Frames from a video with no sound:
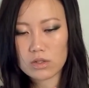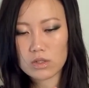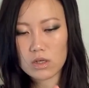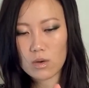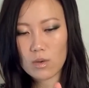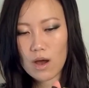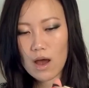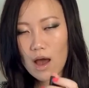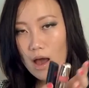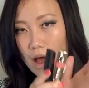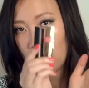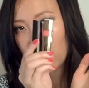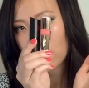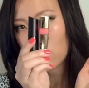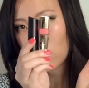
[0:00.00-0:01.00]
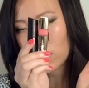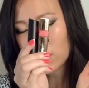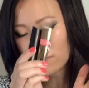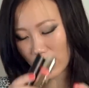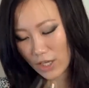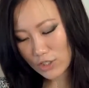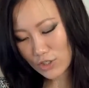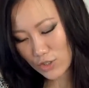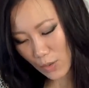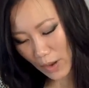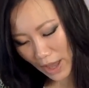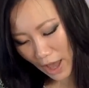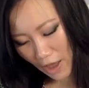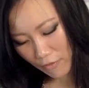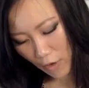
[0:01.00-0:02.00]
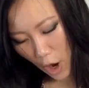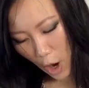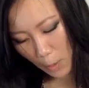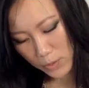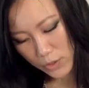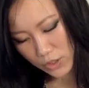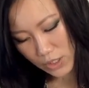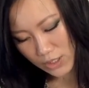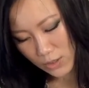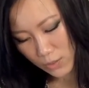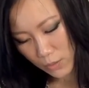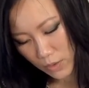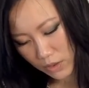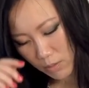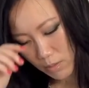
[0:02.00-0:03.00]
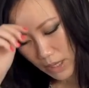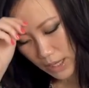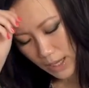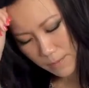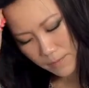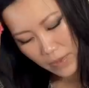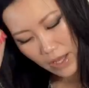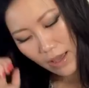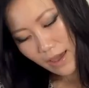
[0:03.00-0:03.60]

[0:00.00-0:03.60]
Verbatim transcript: So one of each so I have options with me